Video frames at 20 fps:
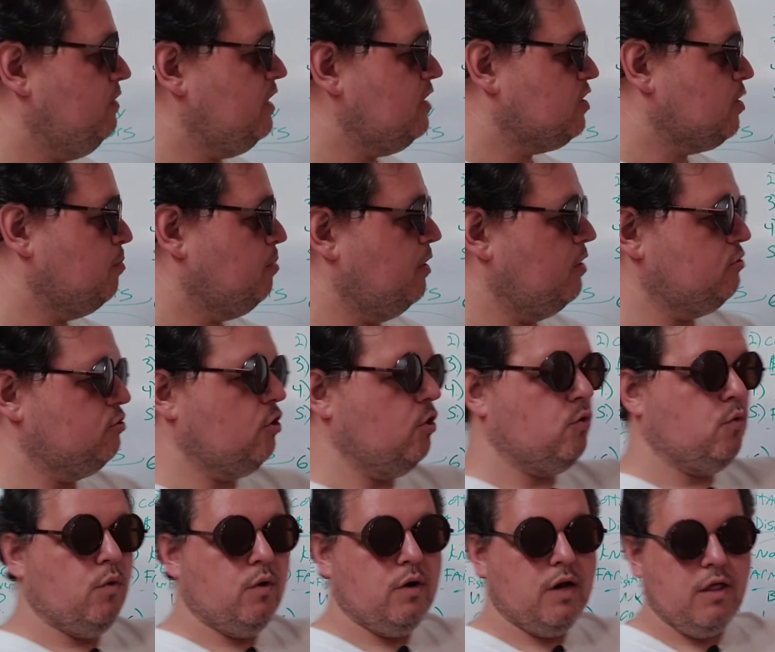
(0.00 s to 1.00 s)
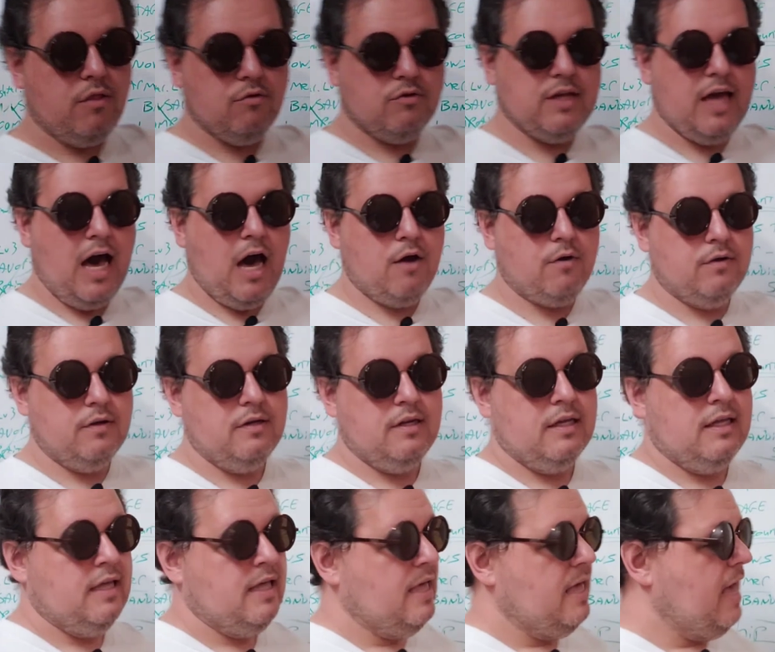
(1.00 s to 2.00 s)
this, the players go to another town
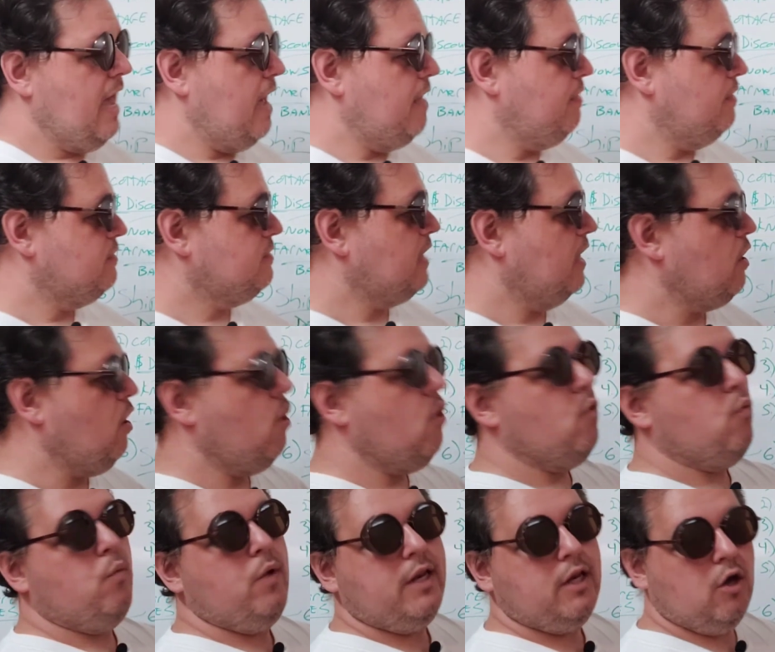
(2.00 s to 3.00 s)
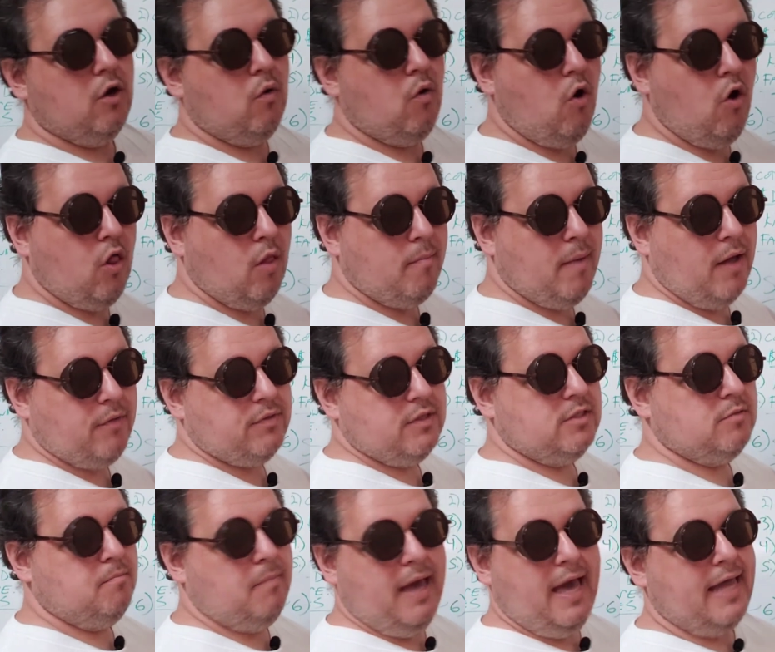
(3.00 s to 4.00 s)
and they say, oh, we know all about
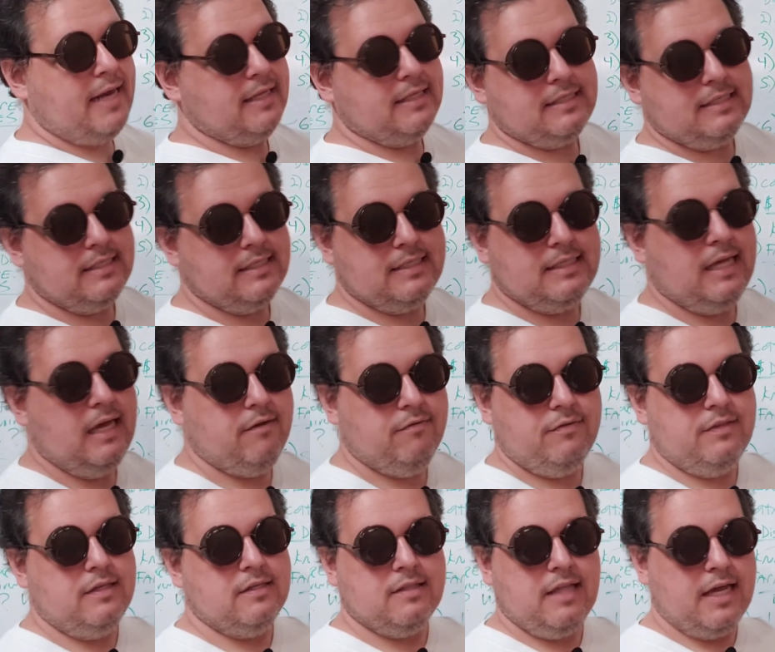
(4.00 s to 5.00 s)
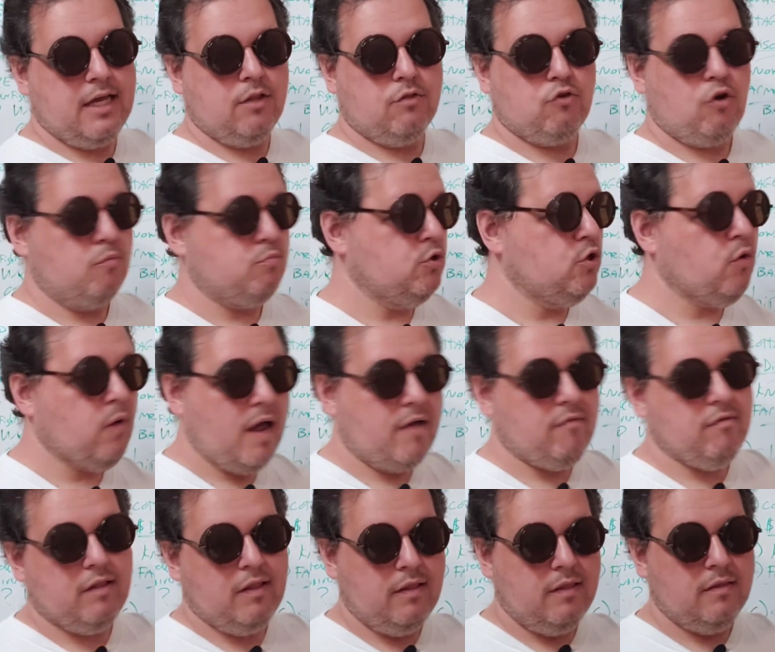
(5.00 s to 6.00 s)
these bandits and stuff and these lycanthropes. You don't
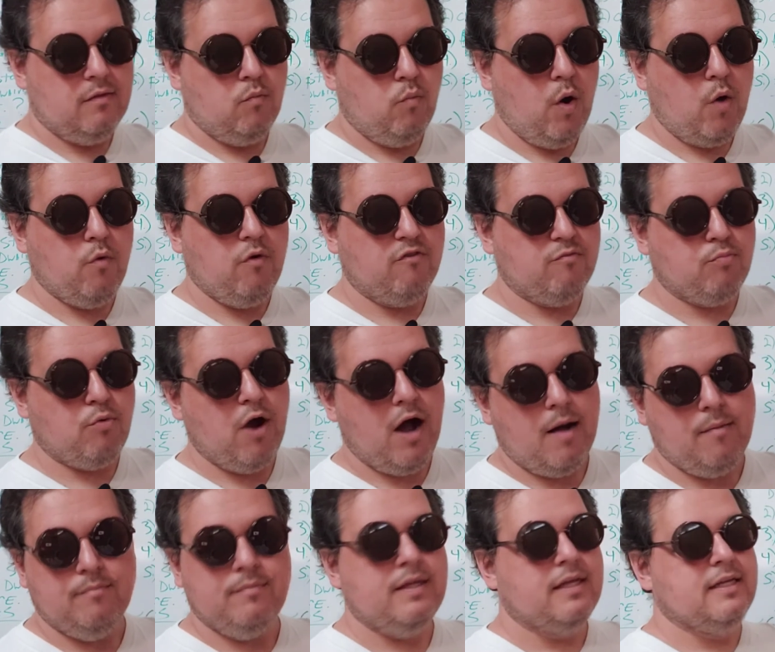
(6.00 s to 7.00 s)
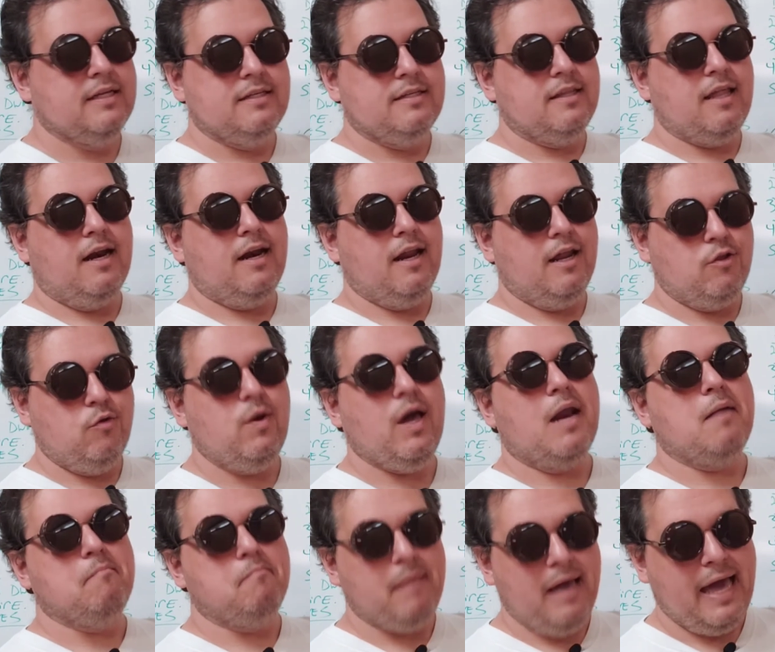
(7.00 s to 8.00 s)
have a werewolf problem. No, you
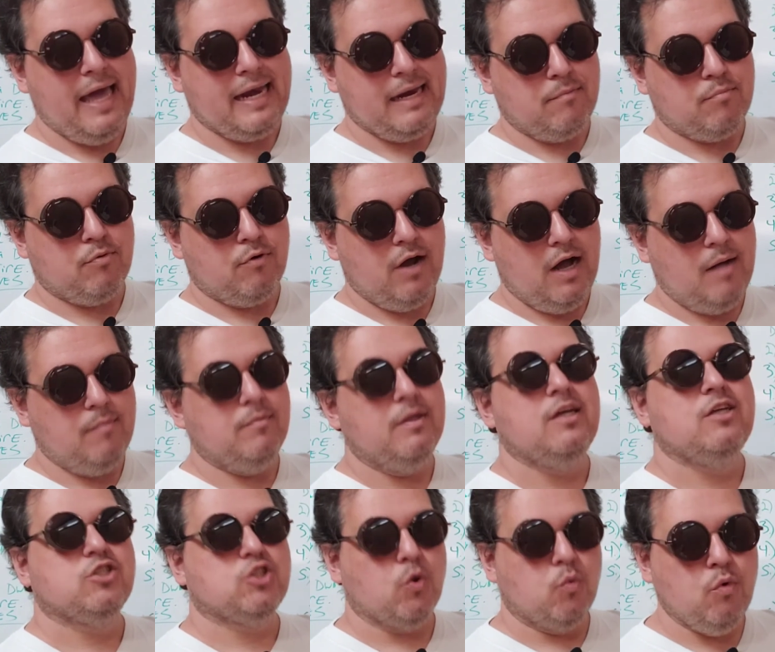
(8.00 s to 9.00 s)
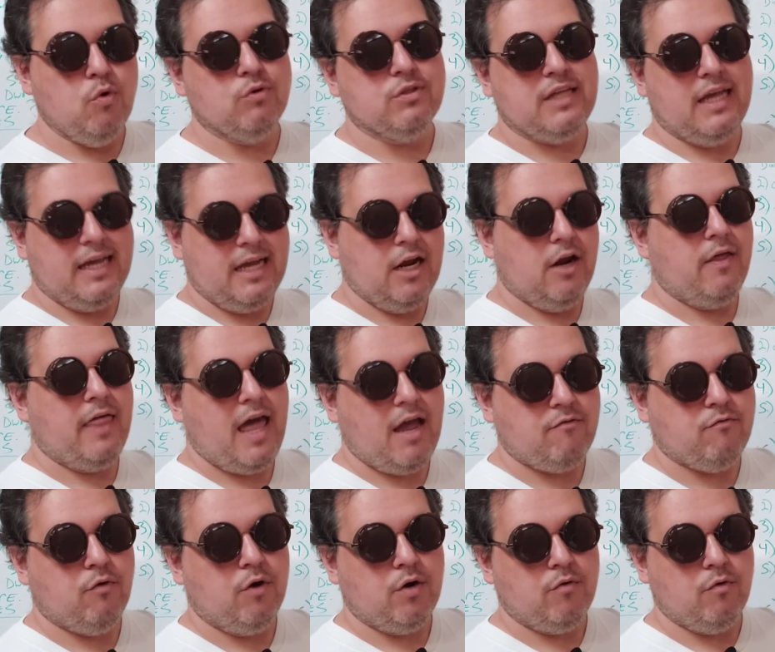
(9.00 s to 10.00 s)
got a bandit problem. So we'll take care of
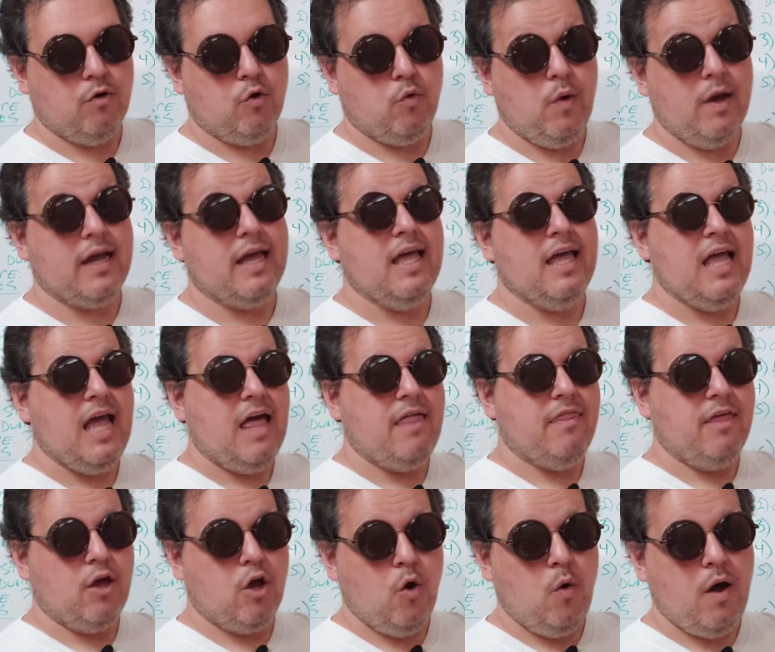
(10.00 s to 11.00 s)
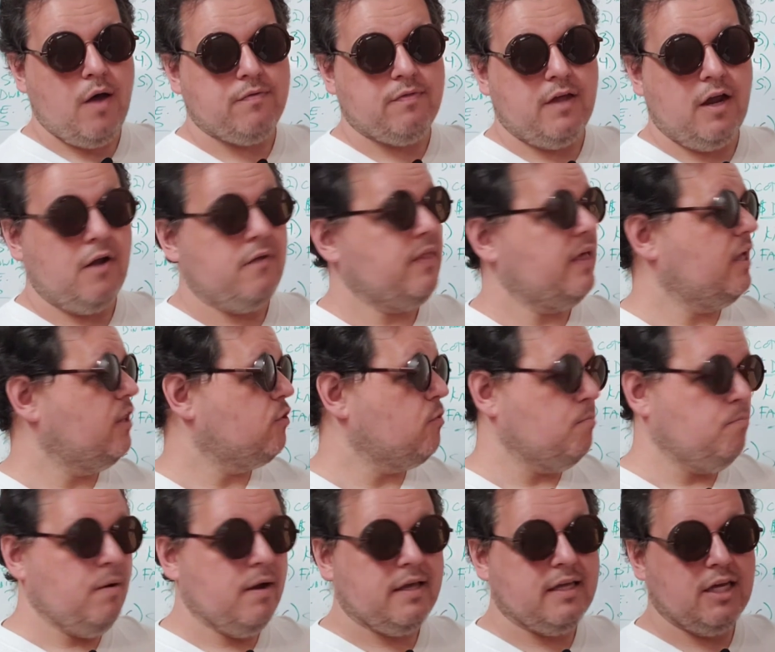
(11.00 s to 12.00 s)
that for you real quick. And they go out there and they get their
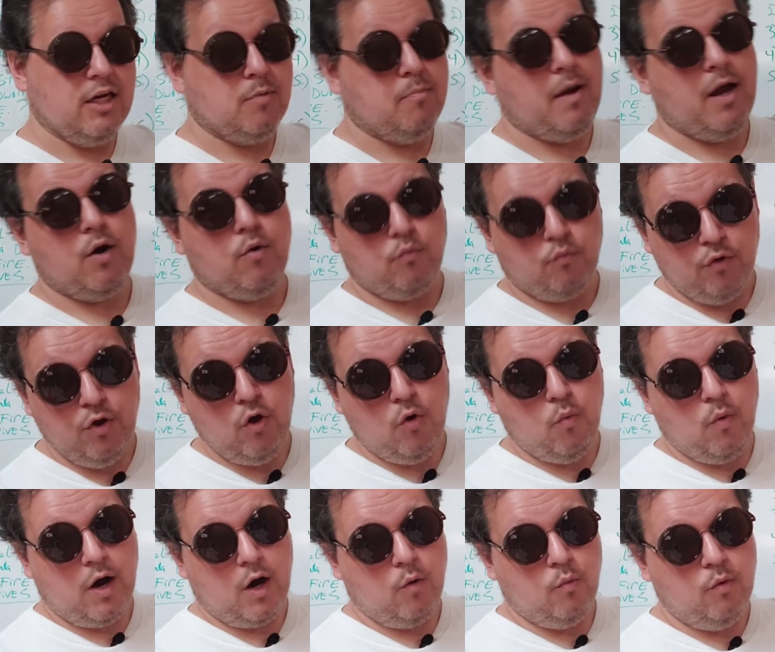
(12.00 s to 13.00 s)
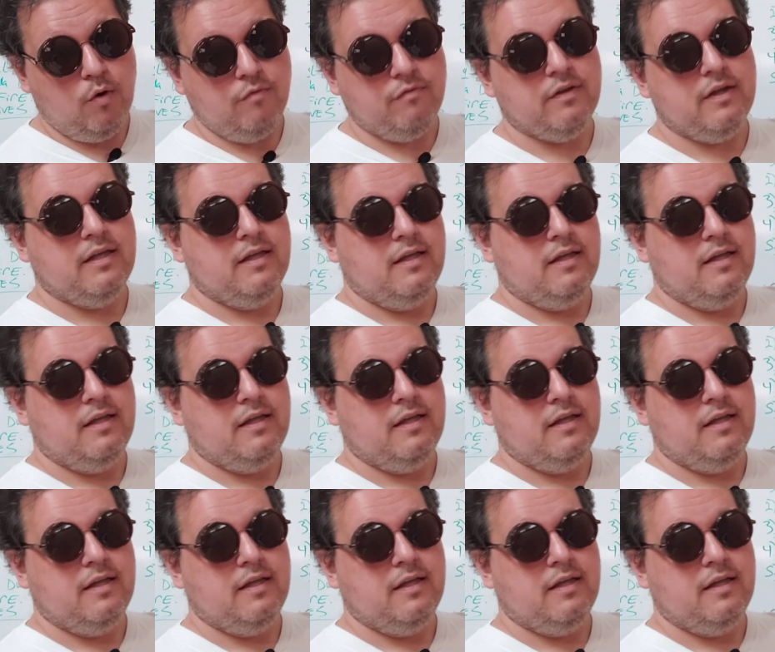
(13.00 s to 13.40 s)
butt kicked by a real werewolf,